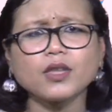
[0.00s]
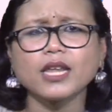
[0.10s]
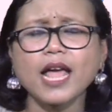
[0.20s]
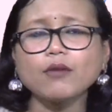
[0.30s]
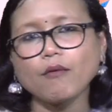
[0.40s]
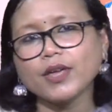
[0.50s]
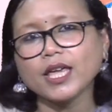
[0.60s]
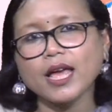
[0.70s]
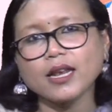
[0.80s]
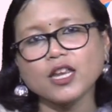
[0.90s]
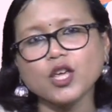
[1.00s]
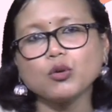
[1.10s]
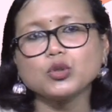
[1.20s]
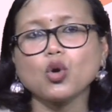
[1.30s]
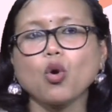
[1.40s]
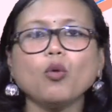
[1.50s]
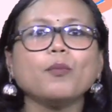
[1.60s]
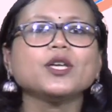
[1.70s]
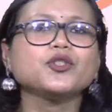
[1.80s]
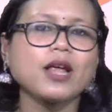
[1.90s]
Then we can use
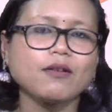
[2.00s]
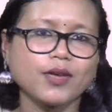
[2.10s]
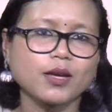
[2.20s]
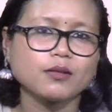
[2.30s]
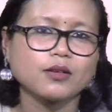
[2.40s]
open shelving.